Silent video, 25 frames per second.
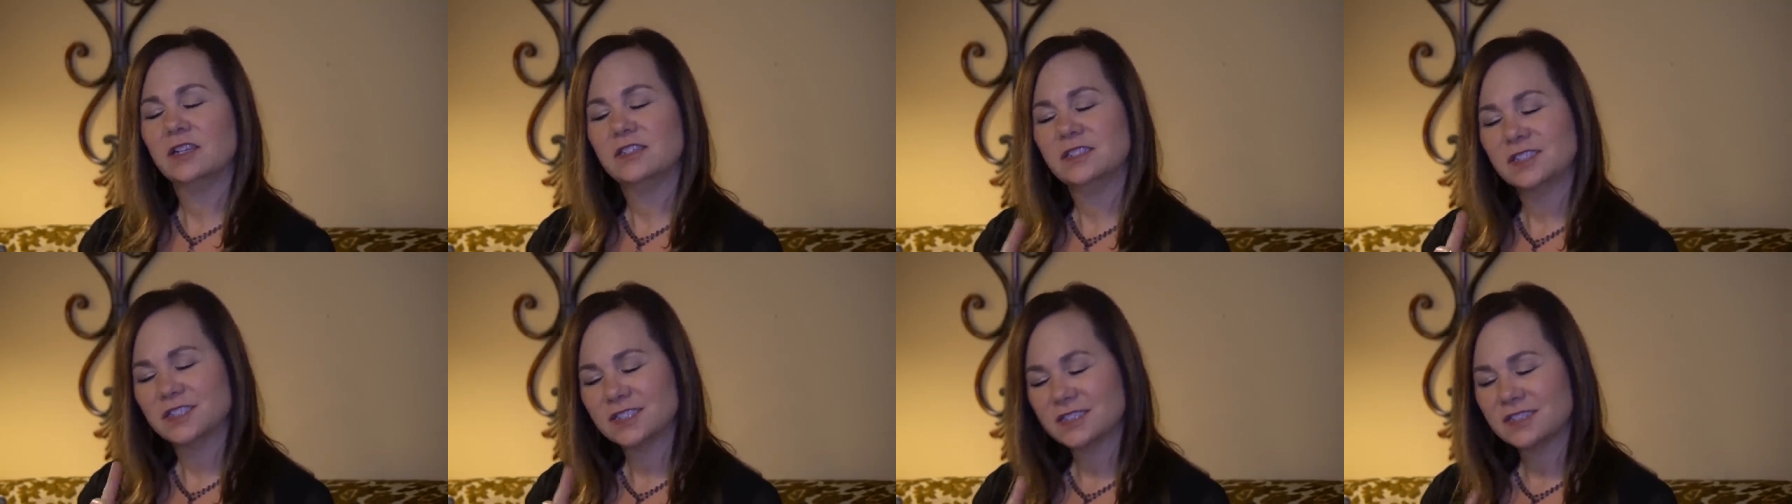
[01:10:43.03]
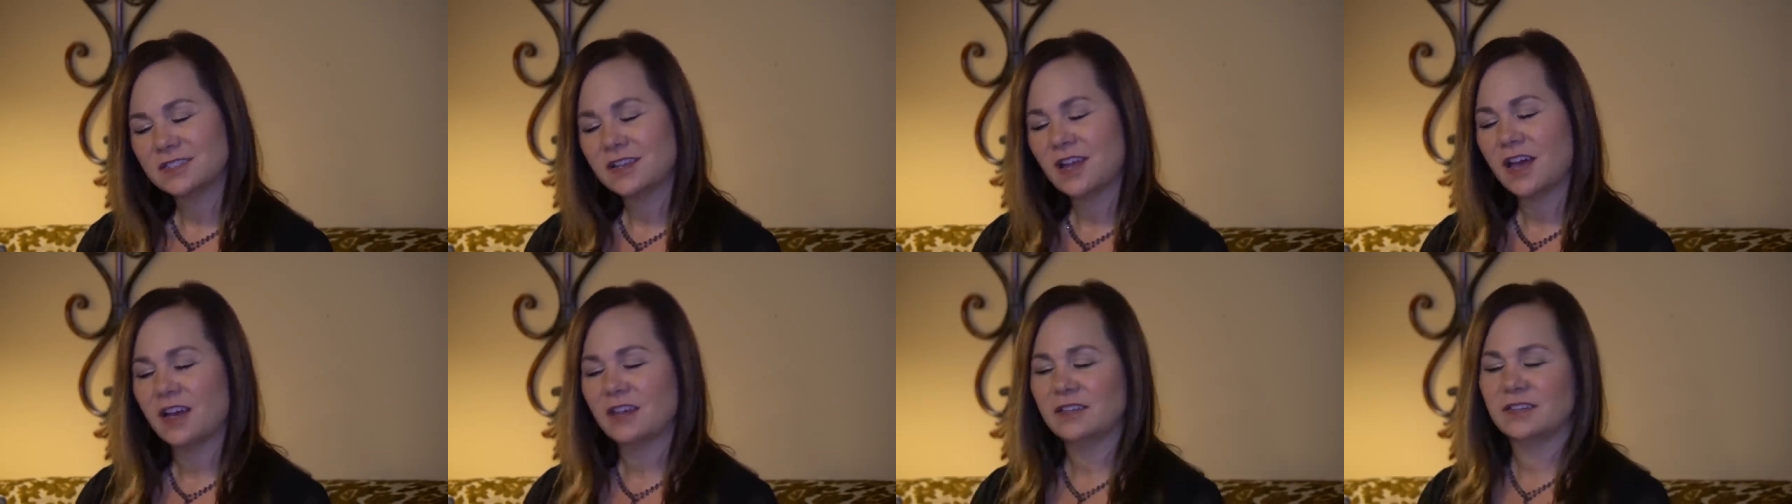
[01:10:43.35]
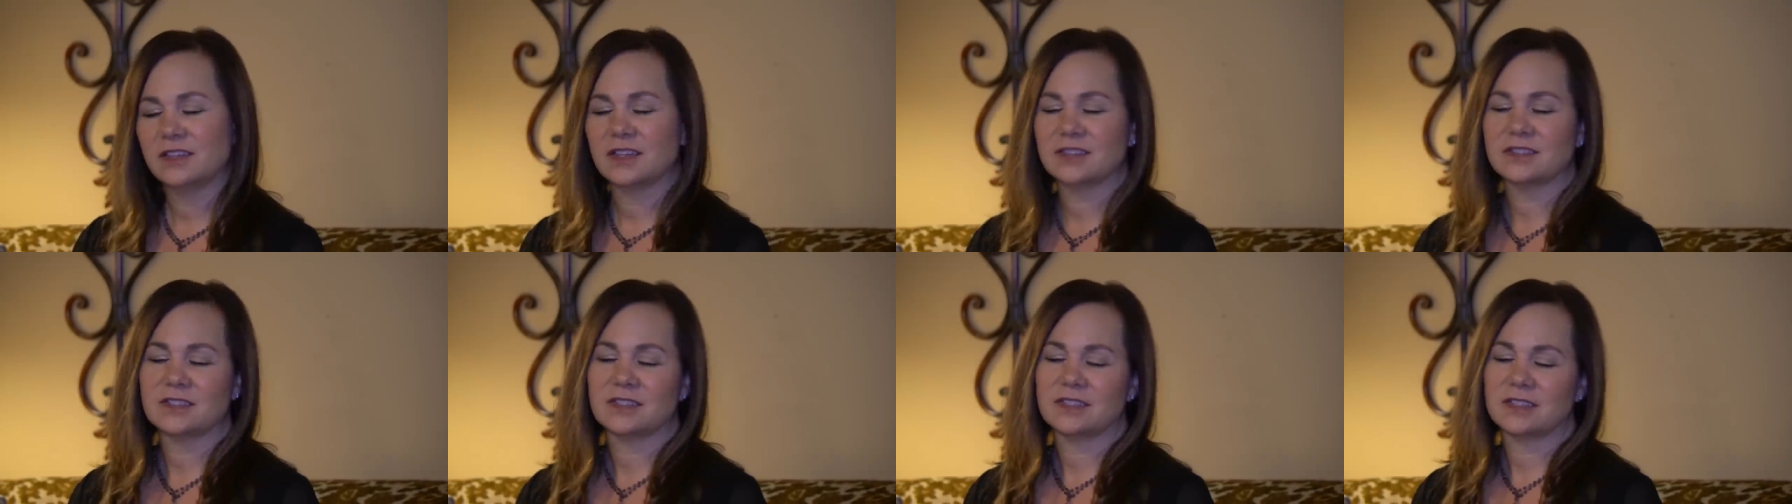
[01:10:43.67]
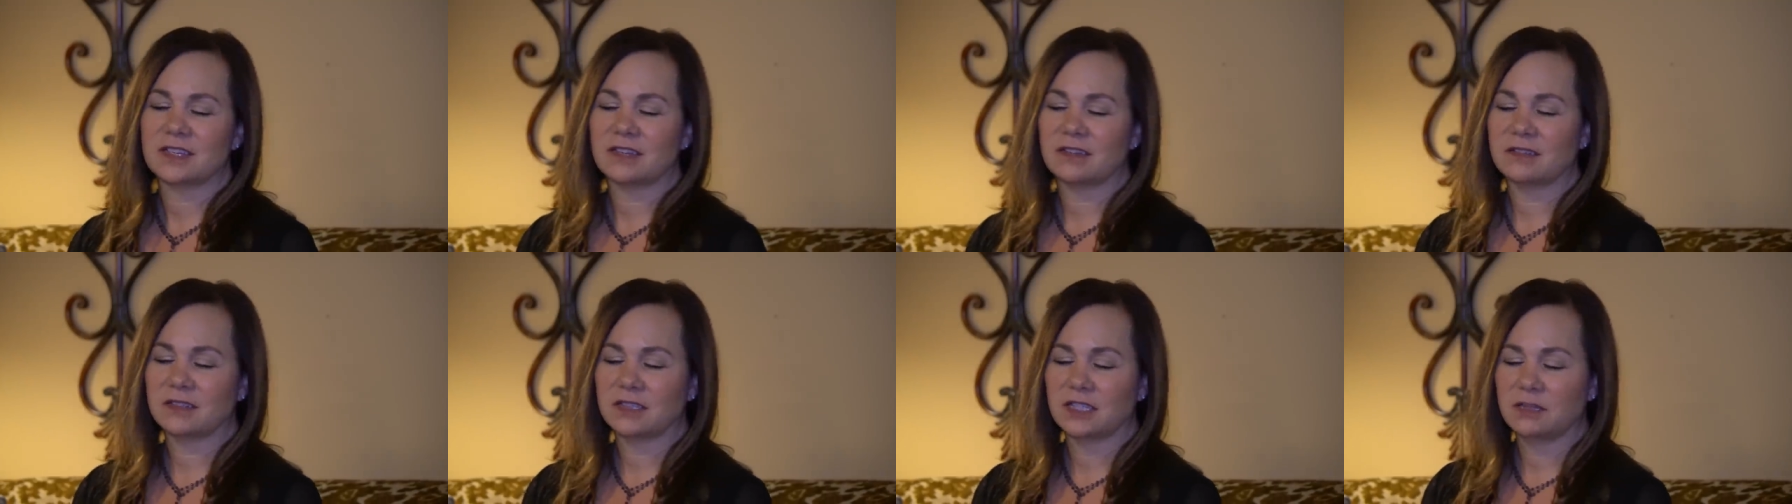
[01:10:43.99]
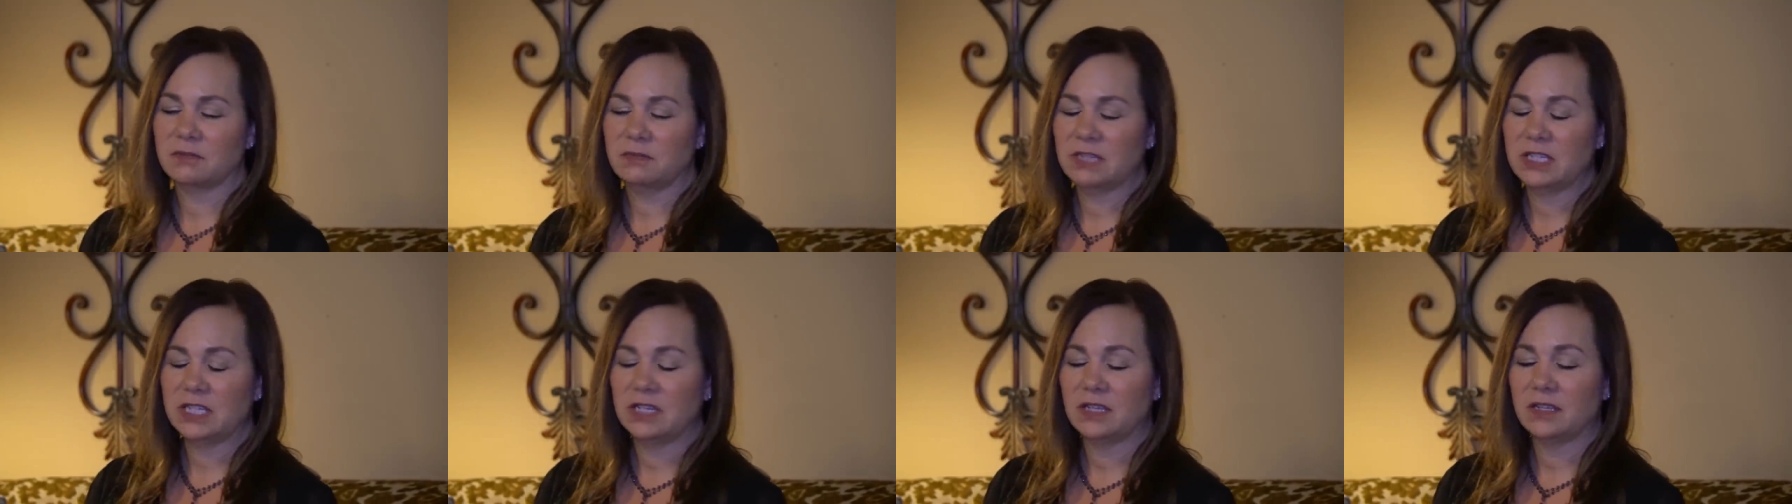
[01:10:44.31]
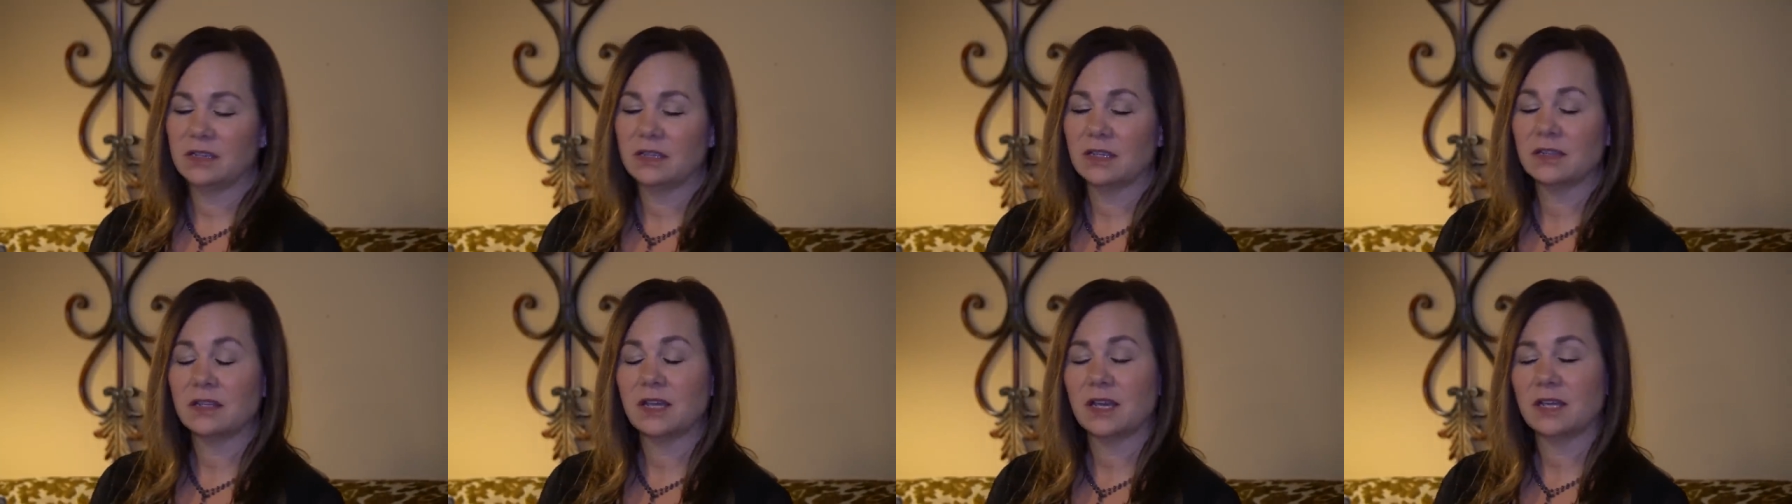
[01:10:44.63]
does not necessarily
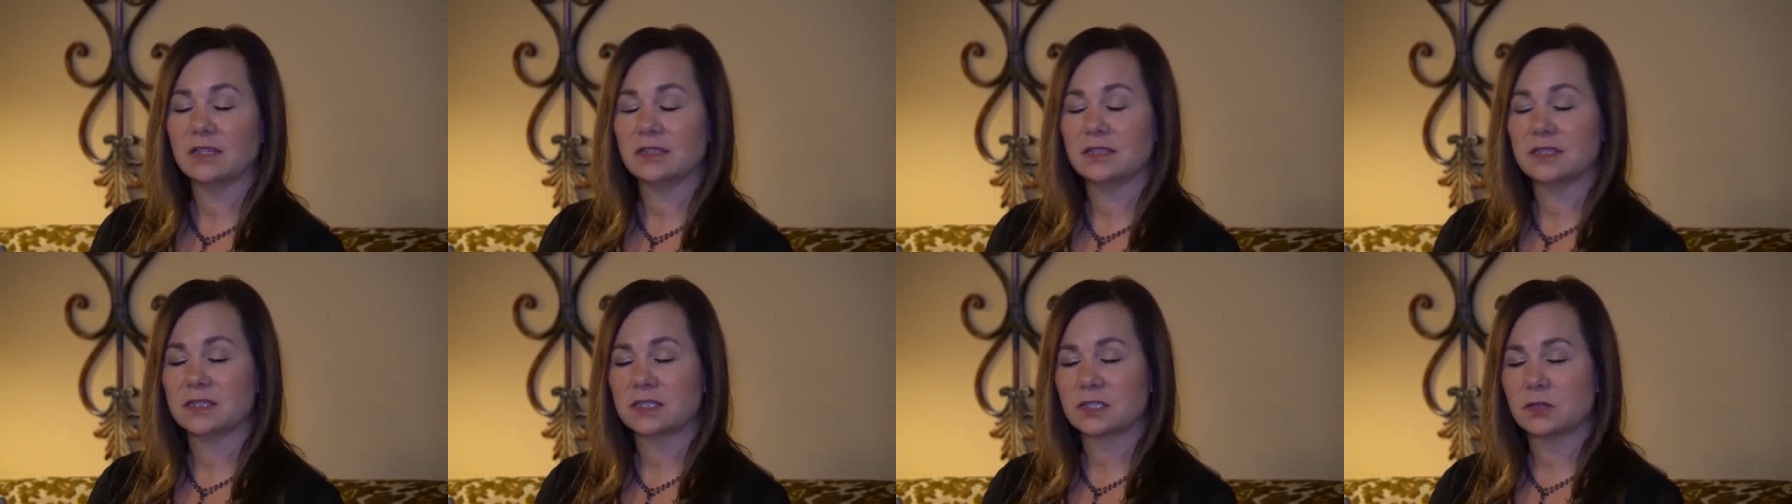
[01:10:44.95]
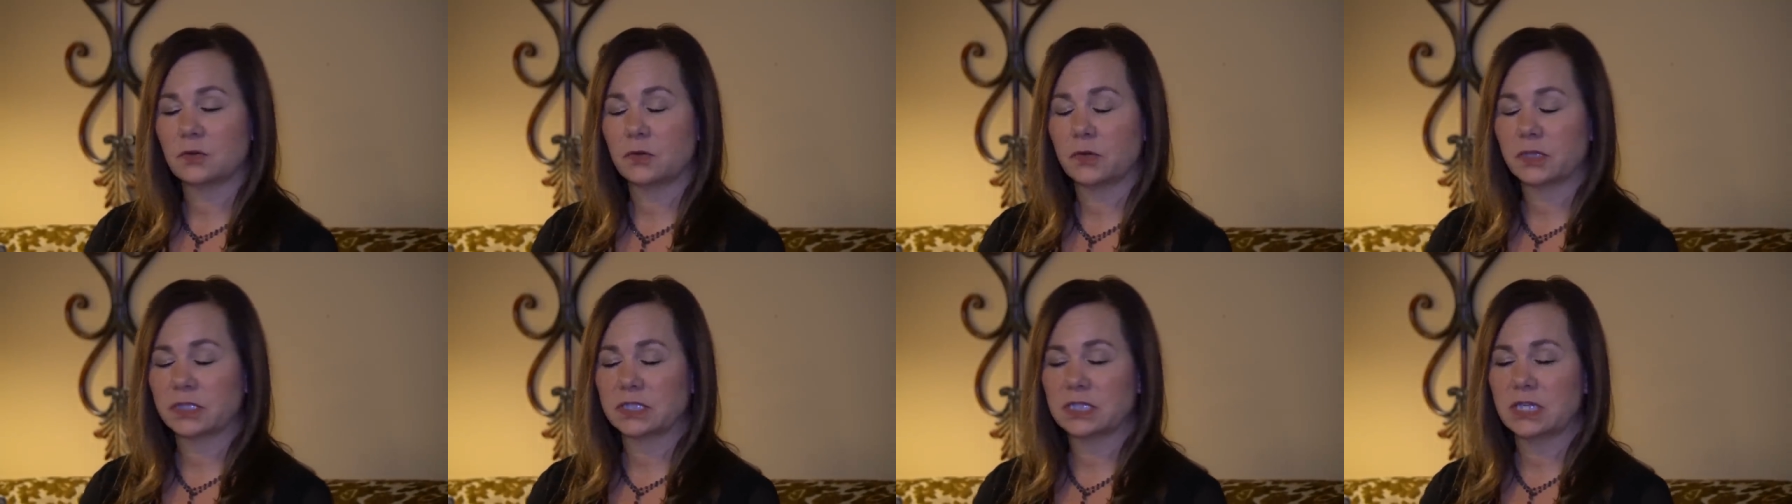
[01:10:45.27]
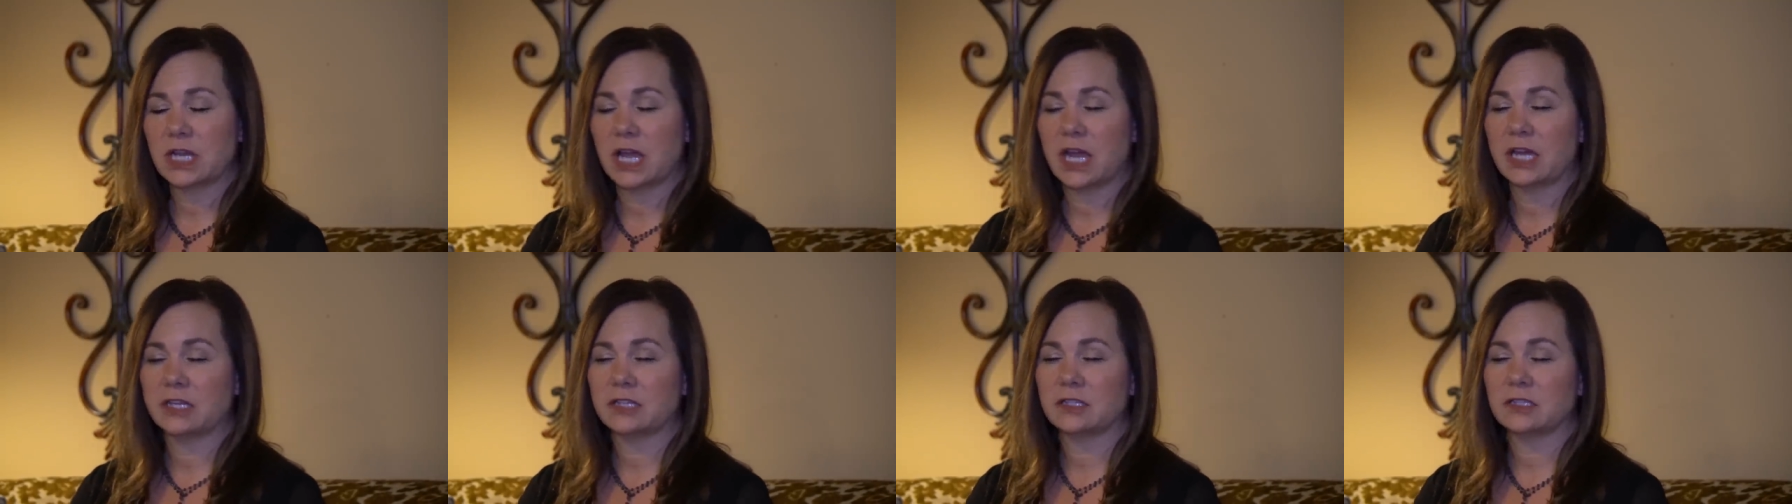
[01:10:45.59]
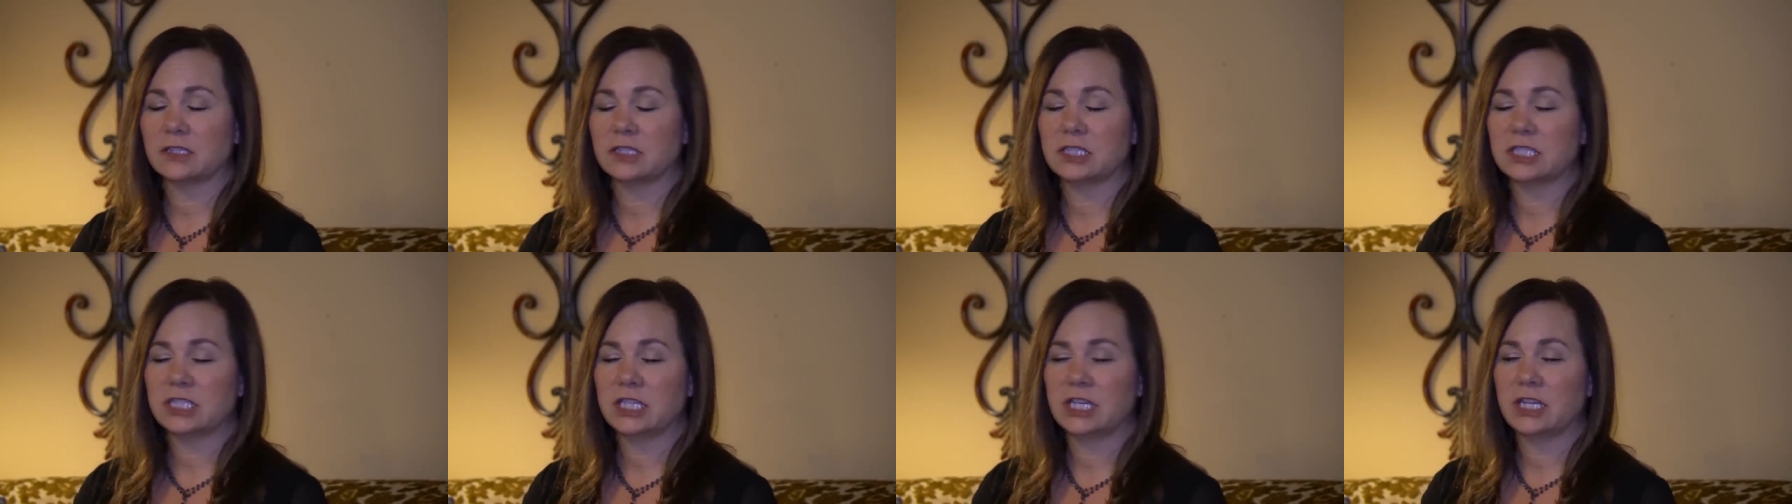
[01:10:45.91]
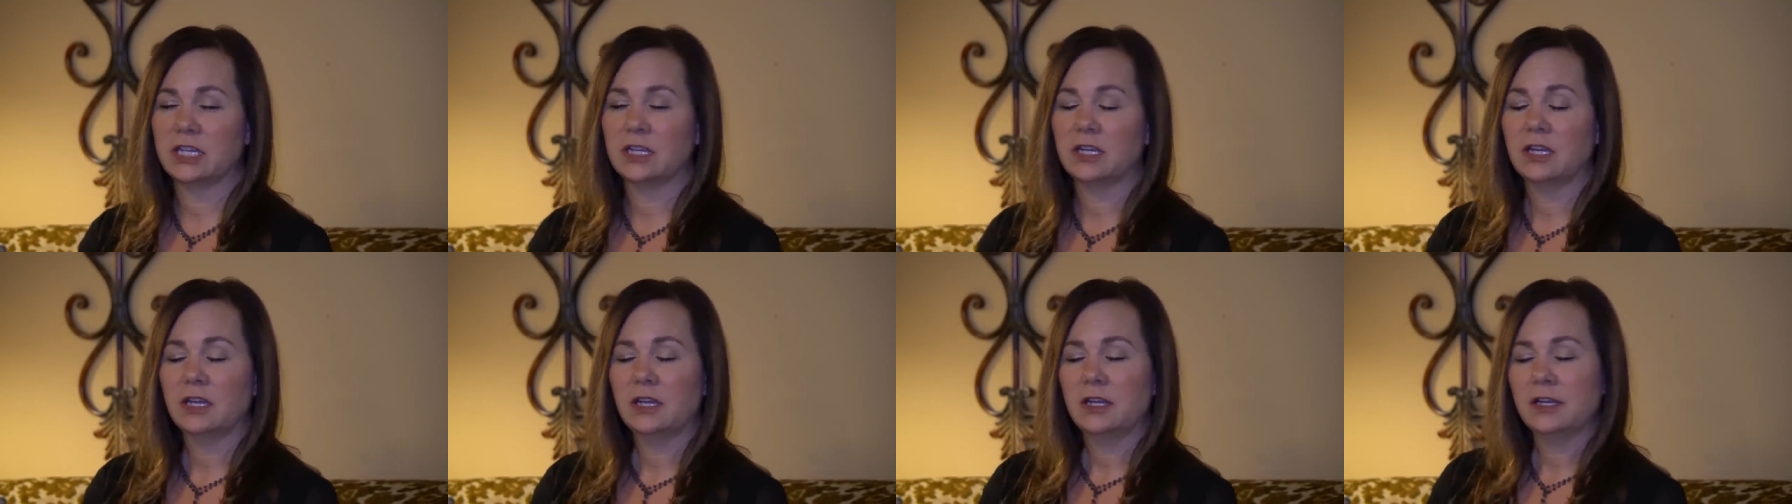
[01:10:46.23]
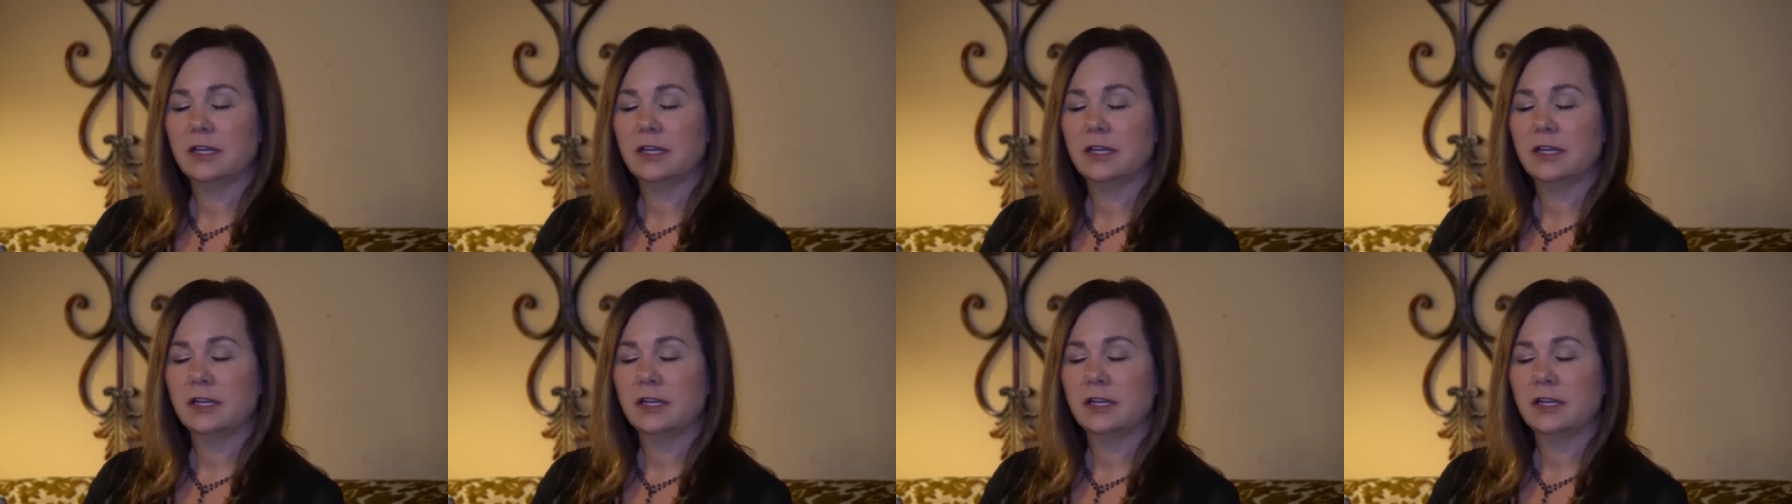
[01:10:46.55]
mean that that discordant energy